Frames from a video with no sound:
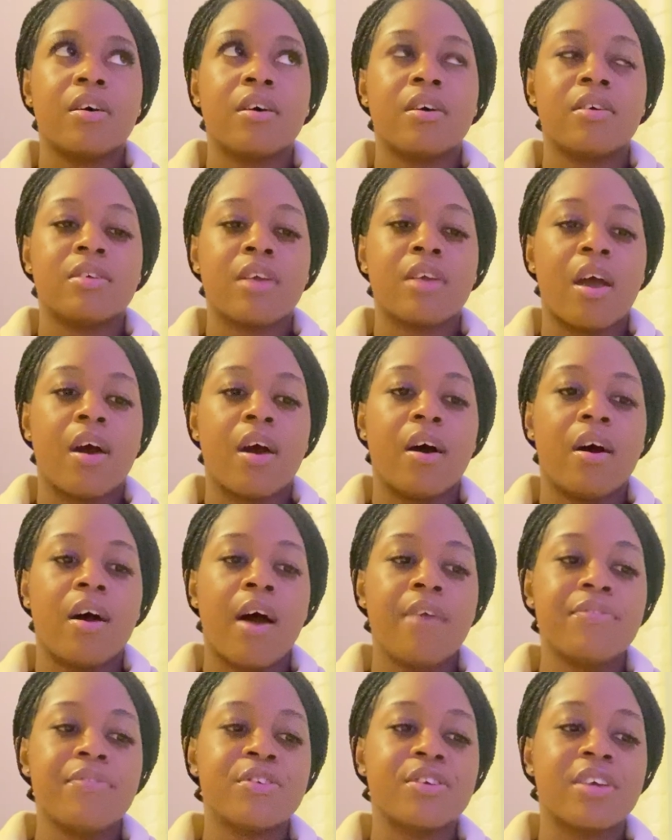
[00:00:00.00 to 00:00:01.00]
yeah,
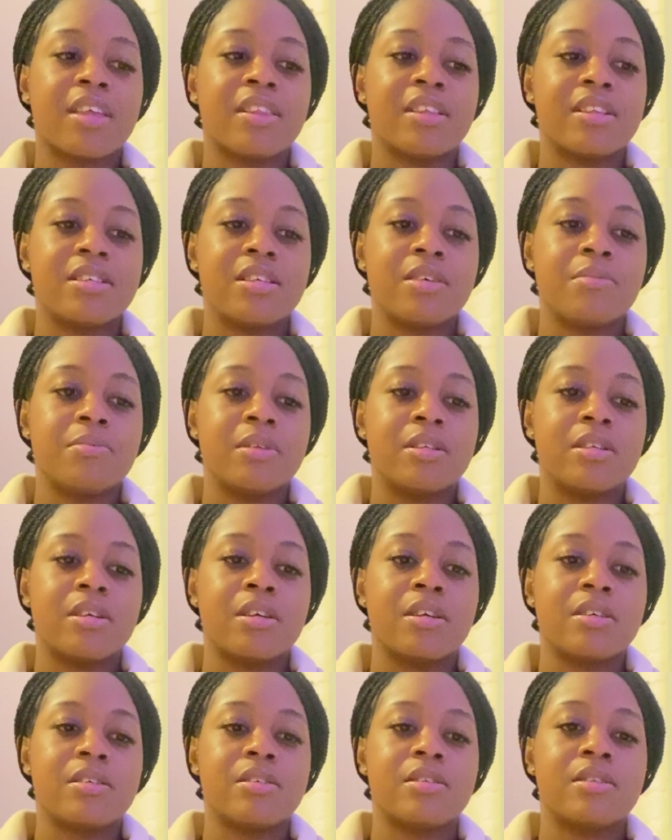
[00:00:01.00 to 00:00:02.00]
after you get the TB
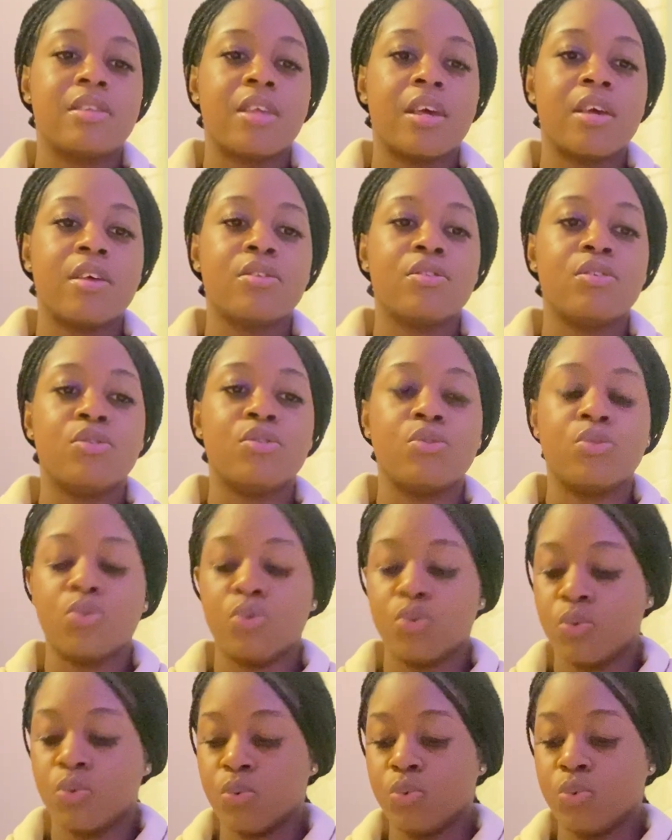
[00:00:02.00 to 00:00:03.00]
test, then
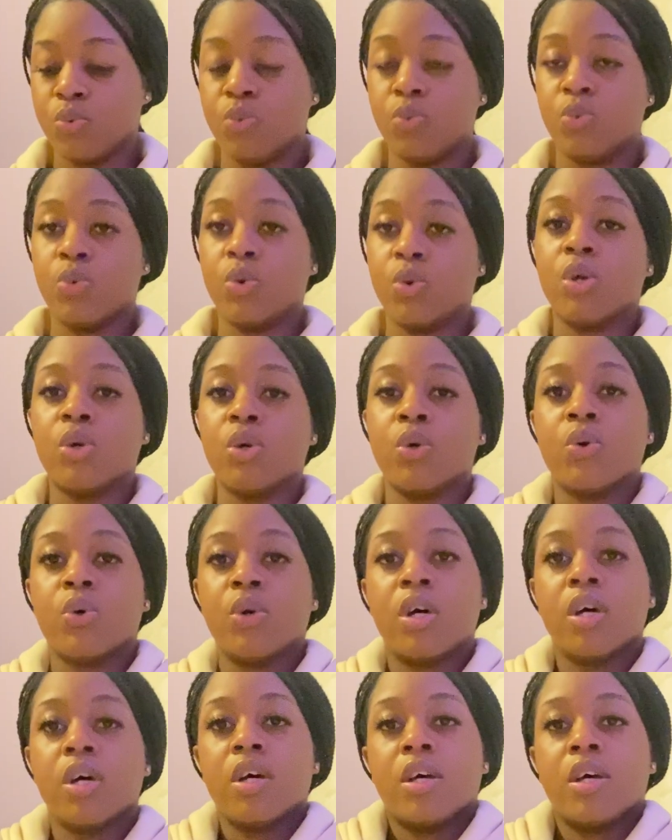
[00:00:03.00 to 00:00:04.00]
you
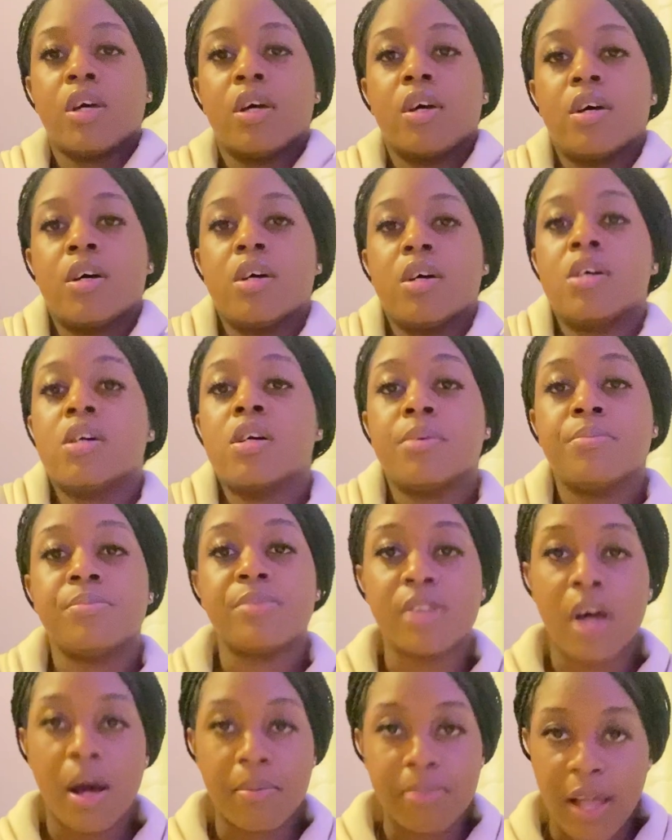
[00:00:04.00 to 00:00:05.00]

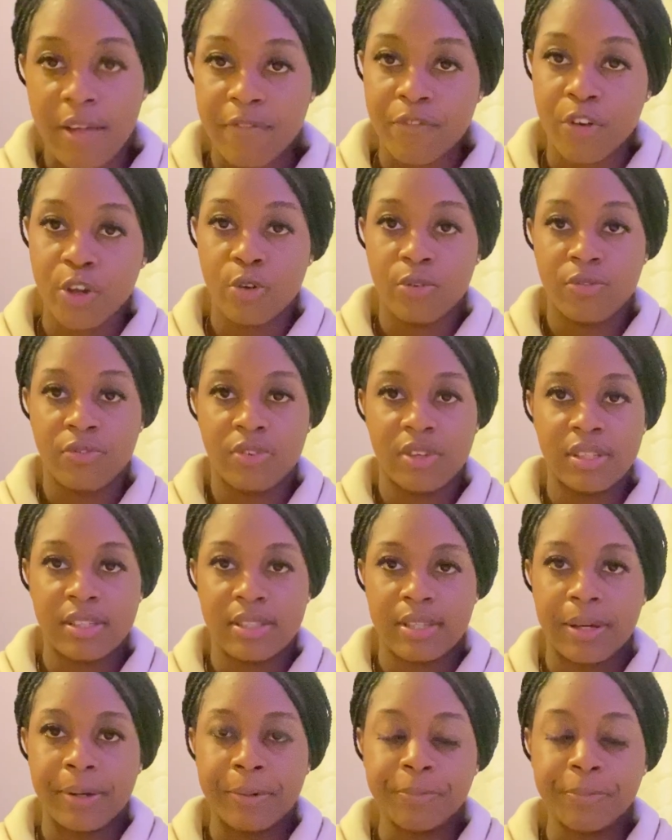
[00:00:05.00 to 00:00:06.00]
start applying for your
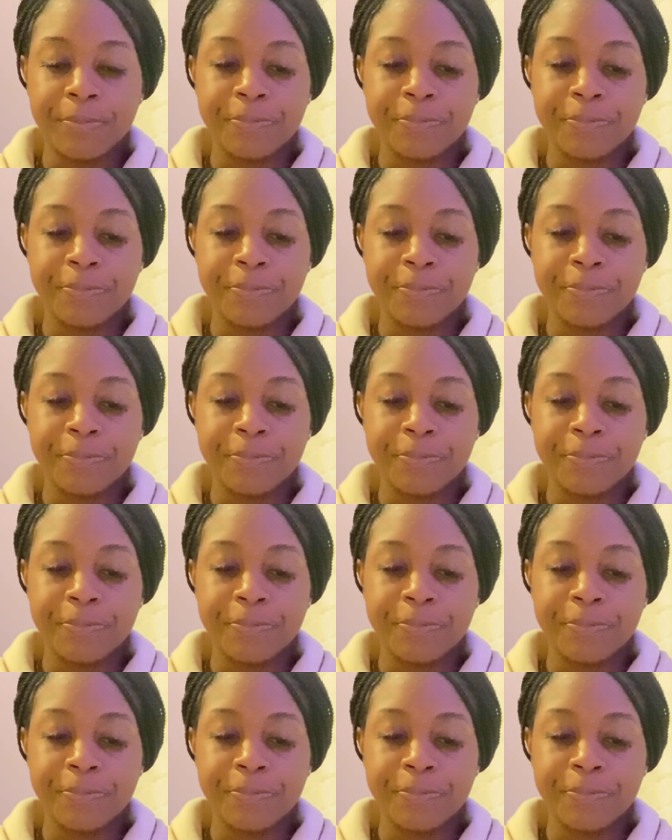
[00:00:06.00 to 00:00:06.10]
visa.